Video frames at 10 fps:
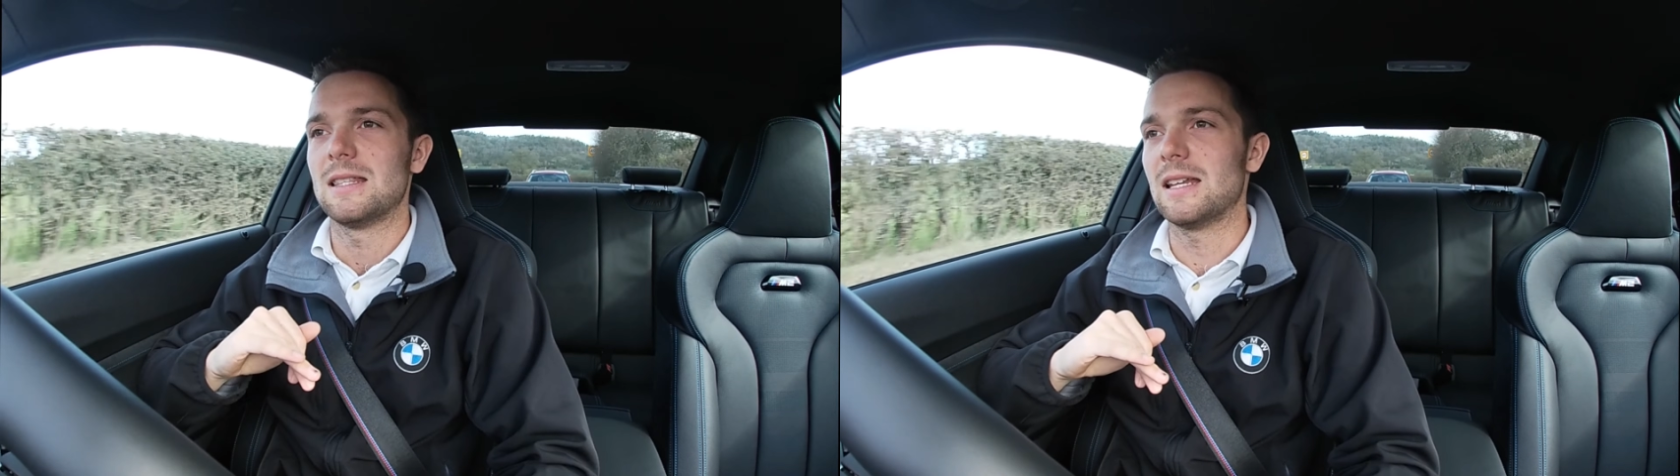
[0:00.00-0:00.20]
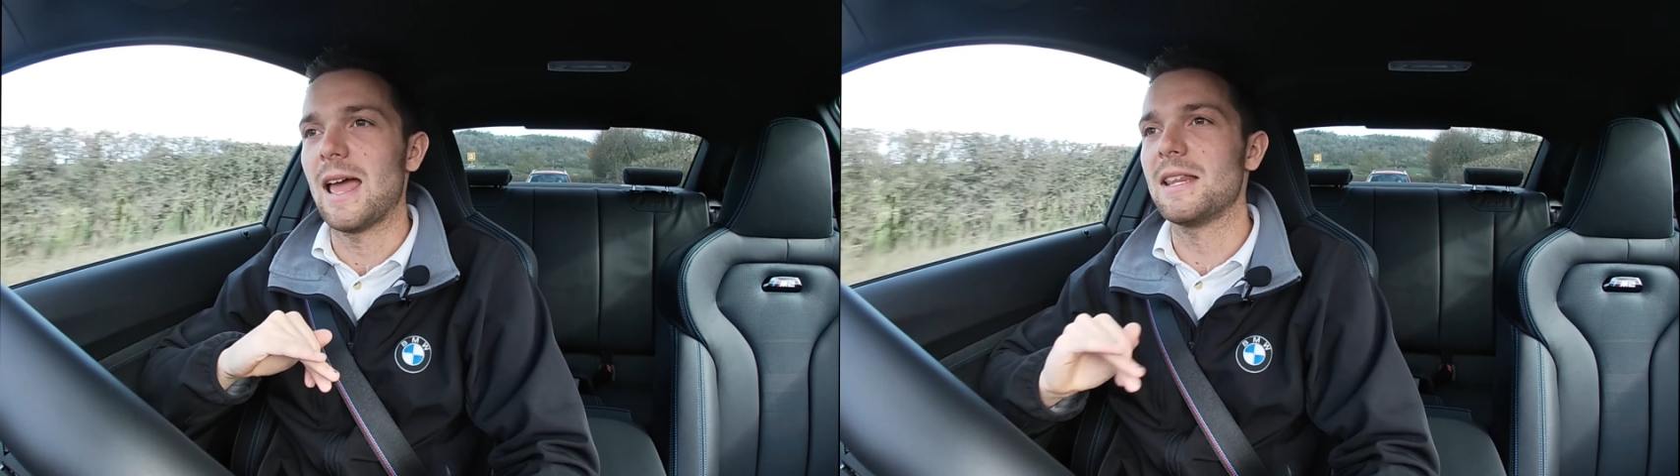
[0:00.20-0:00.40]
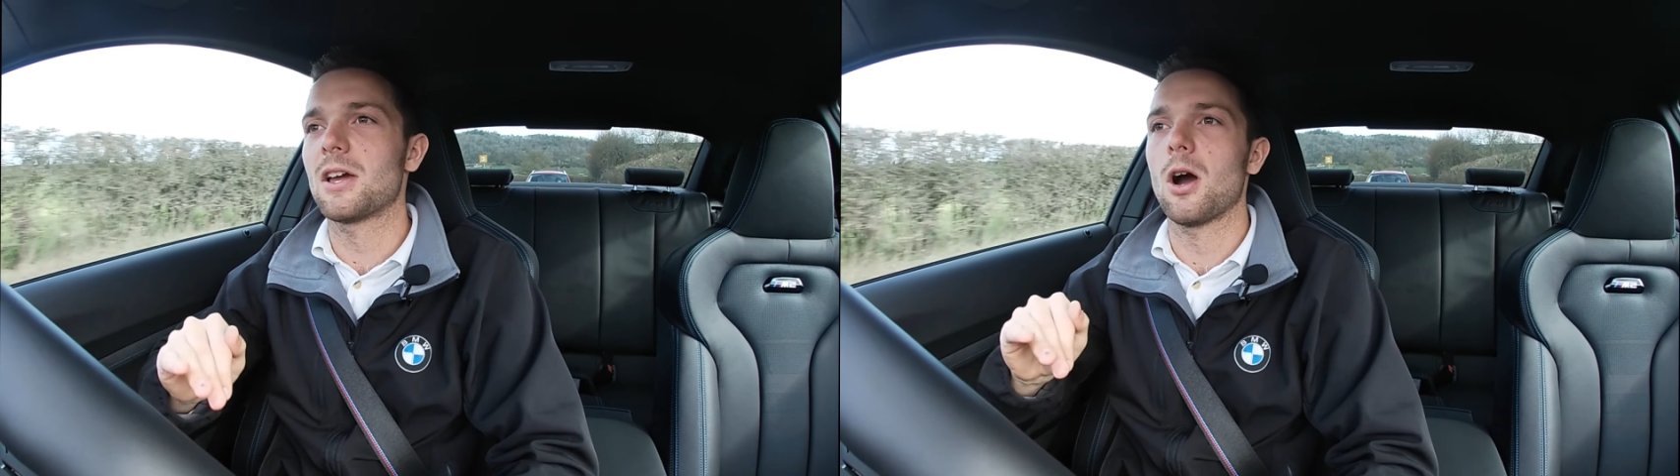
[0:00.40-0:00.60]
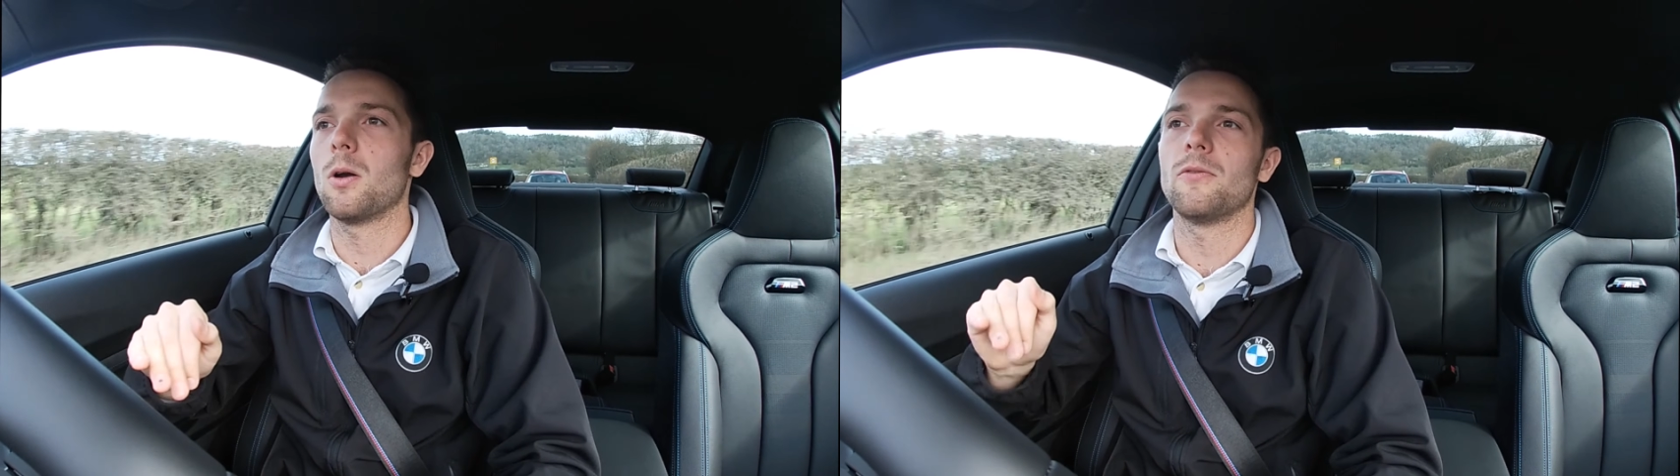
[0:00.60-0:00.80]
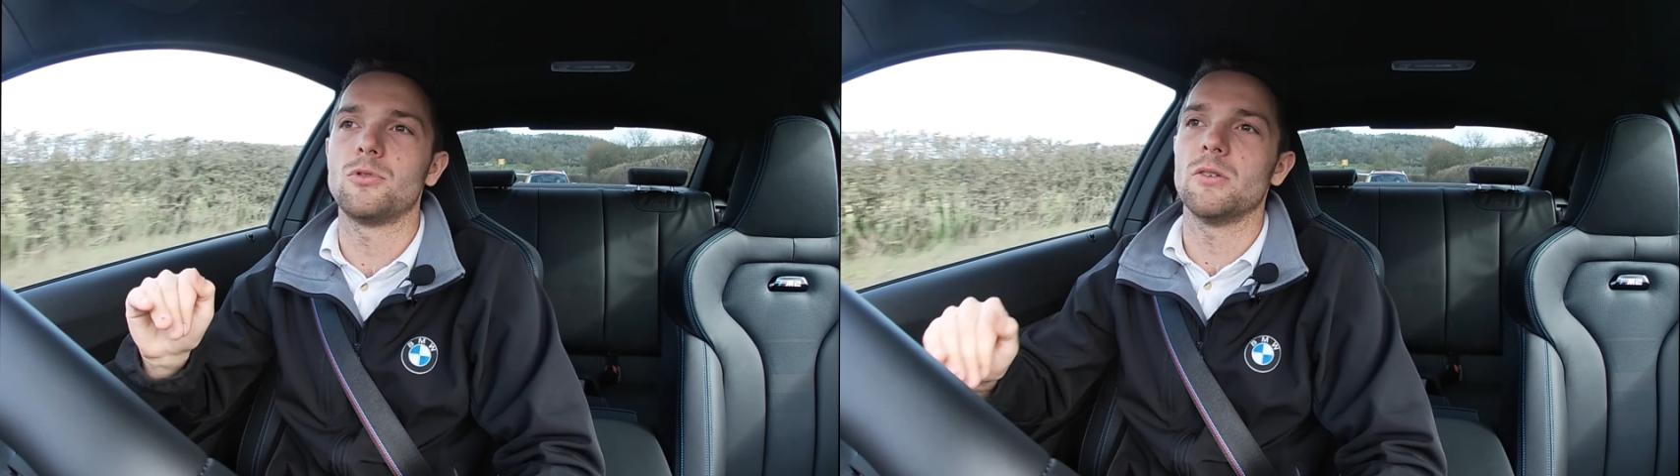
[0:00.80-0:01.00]
than any
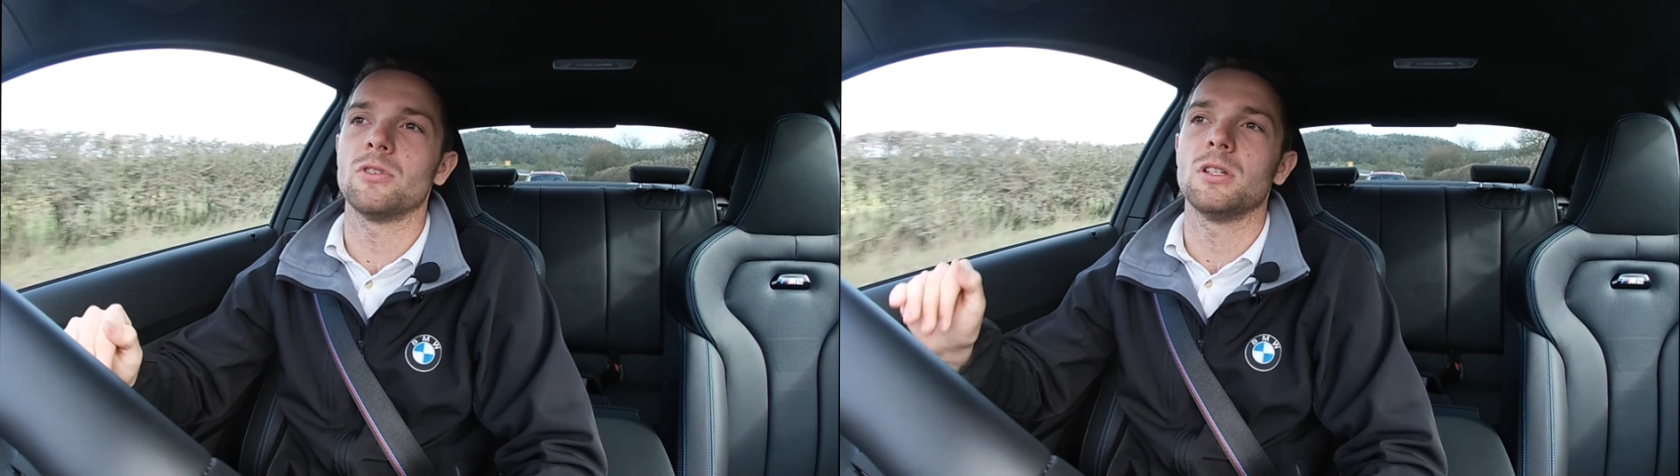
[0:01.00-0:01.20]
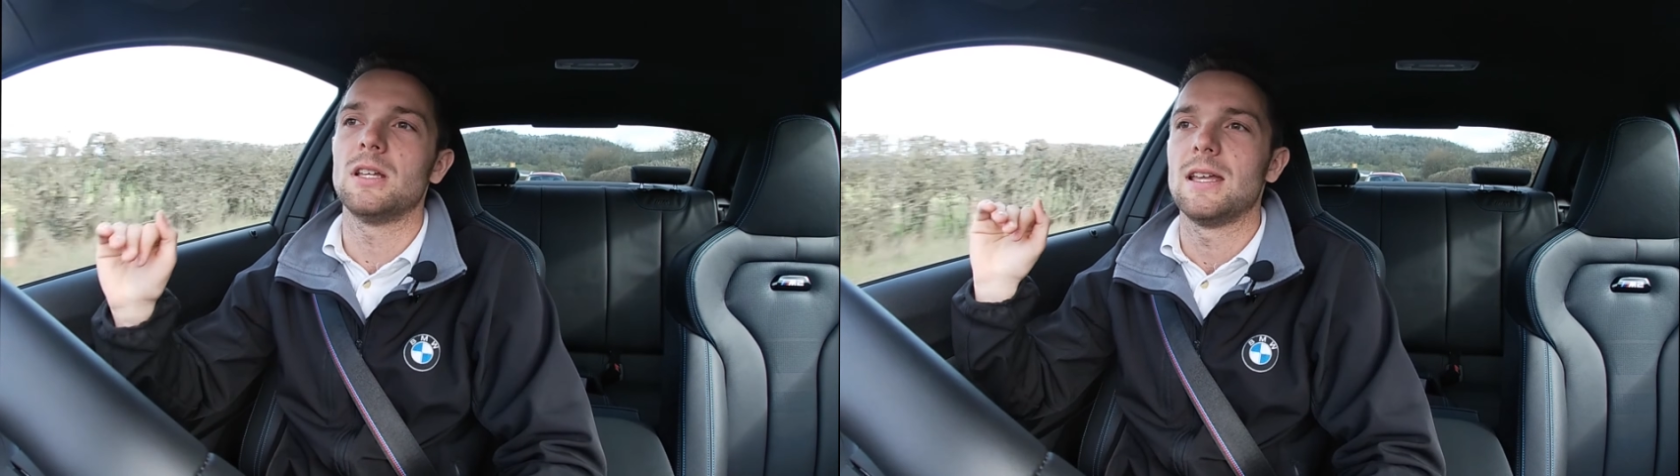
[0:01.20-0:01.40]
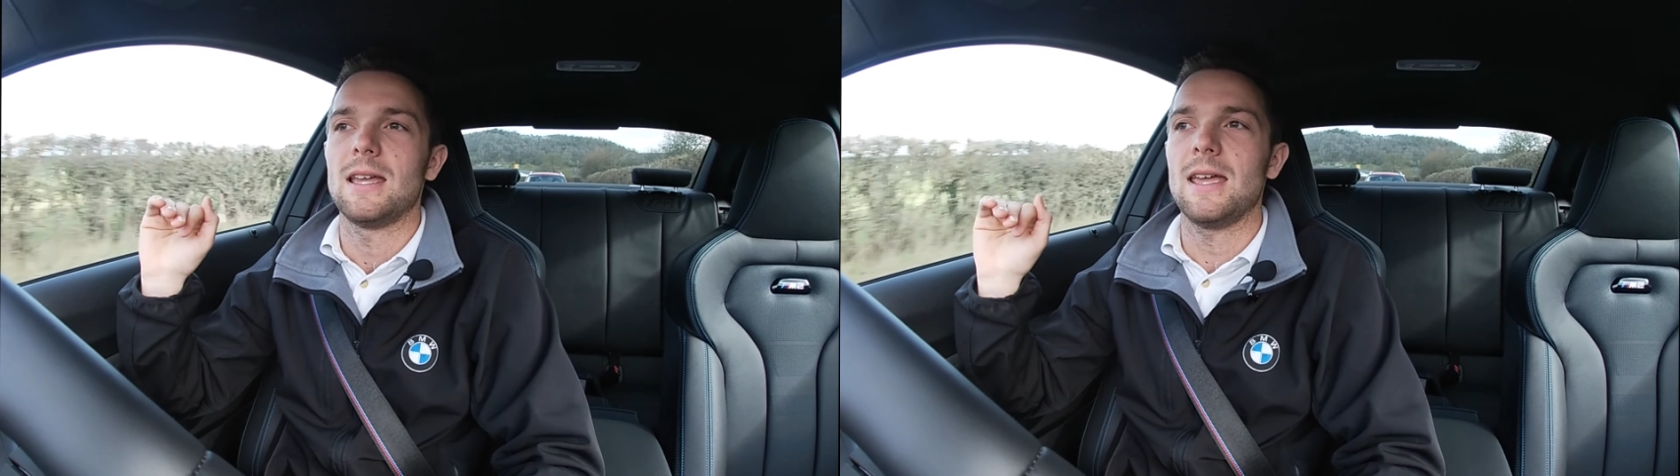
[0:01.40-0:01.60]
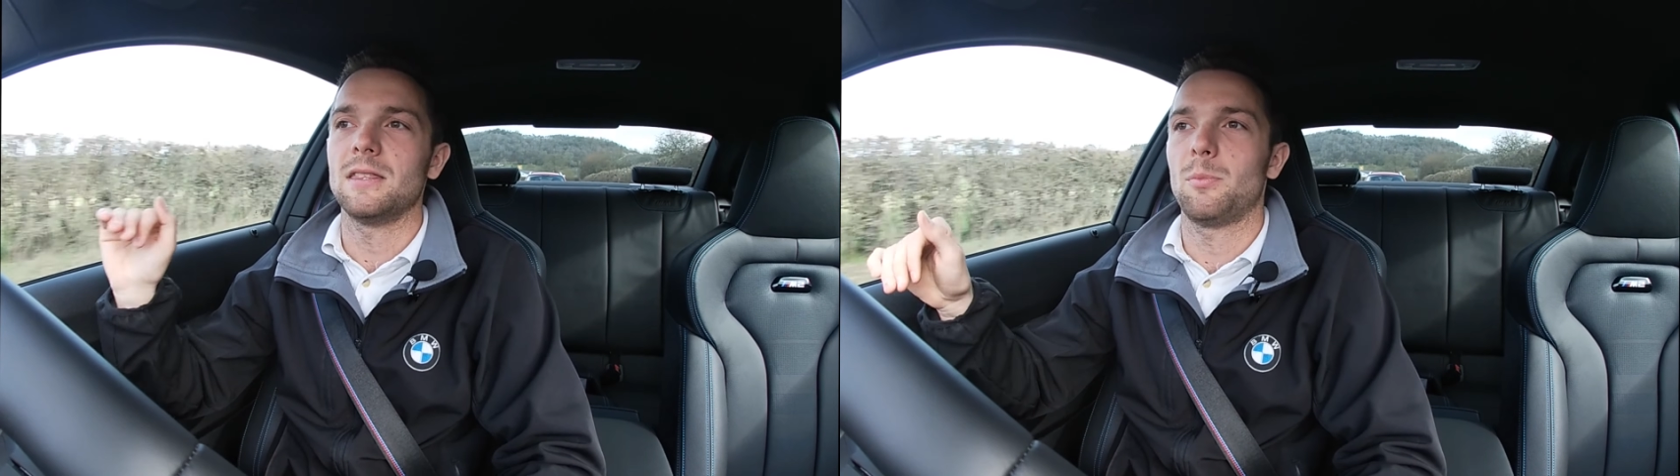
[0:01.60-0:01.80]
car I've driven in